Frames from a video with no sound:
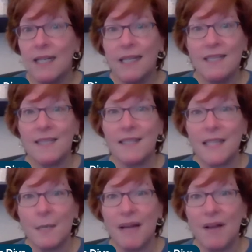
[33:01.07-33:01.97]
is
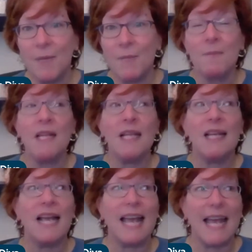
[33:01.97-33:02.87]
think about,
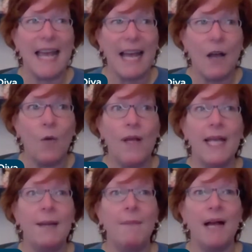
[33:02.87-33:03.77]
how
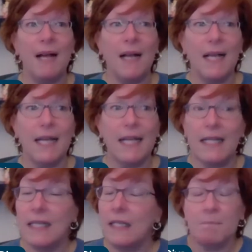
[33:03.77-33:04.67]
am I
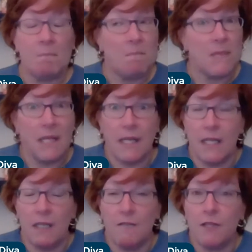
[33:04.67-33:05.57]

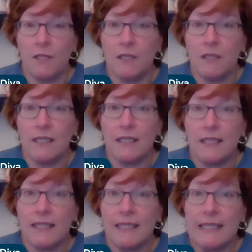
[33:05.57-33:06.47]
inadvertently,
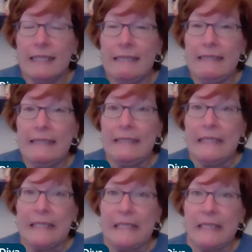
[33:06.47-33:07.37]

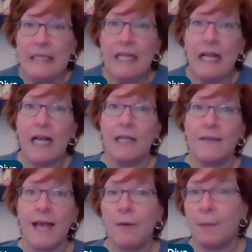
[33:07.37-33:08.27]
innocently
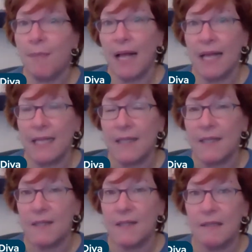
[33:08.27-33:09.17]
allowing
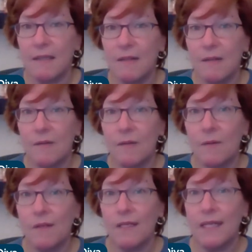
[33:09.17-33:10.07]
bias
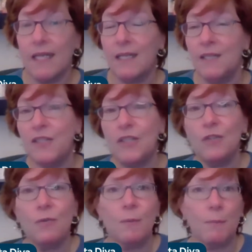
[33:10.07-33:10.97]

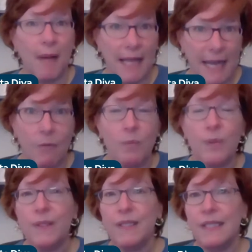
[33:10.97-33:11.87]
into my
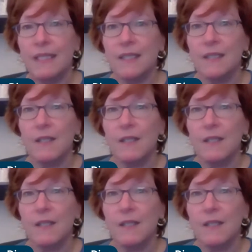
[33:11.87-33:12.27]
output here,